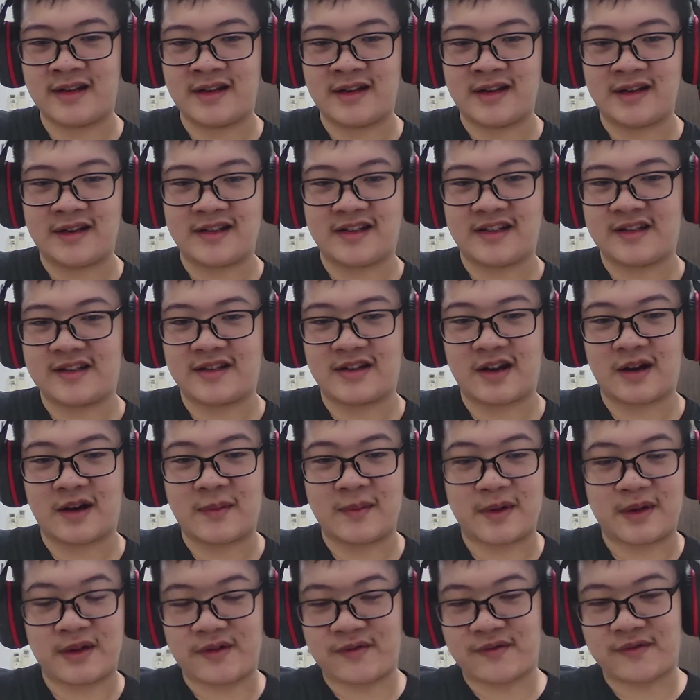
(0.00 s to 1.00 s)
the
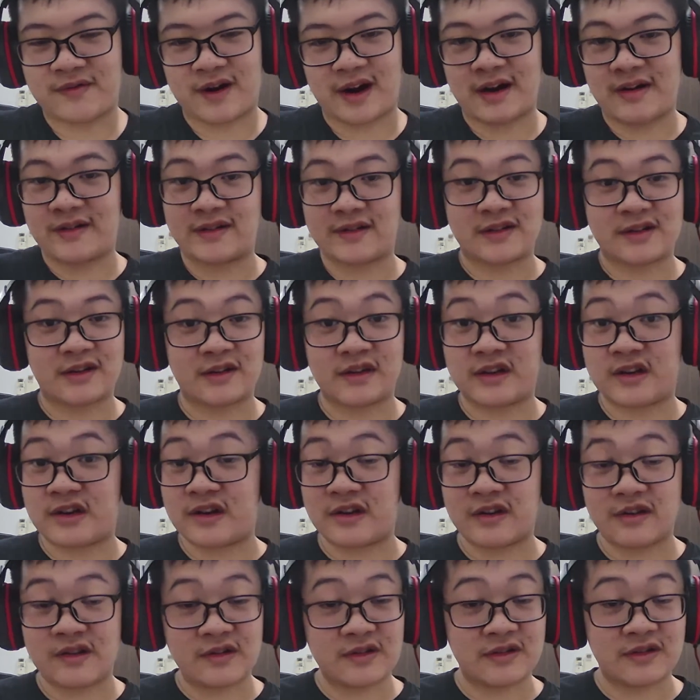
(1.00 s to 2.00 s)
zombie virus
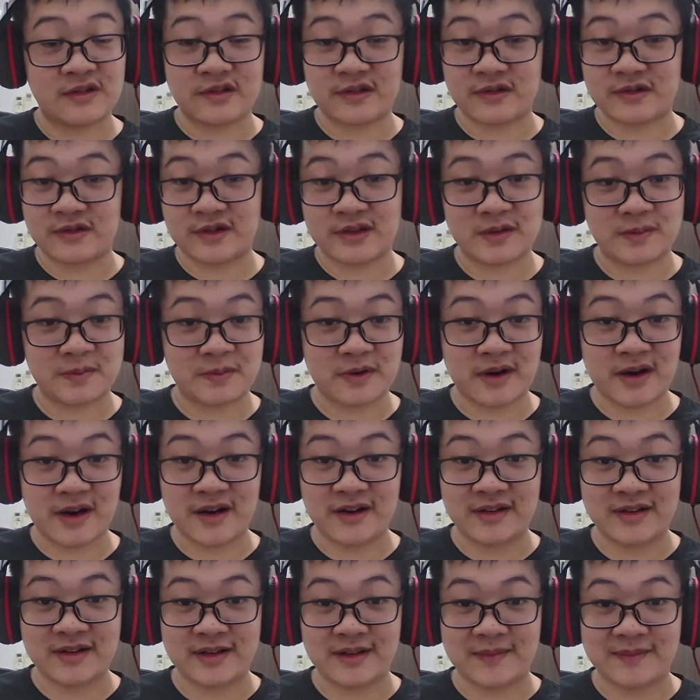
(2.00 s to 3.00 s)
continues to spread
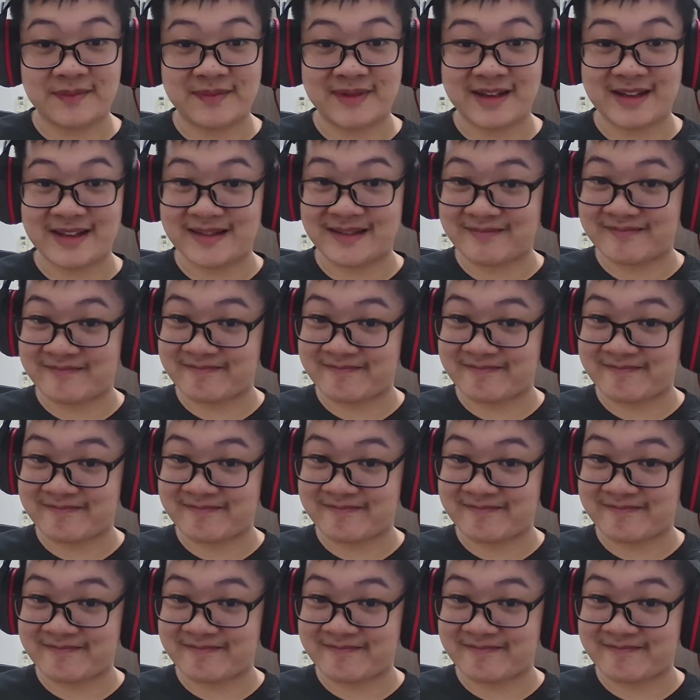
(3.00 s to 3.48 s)
or something.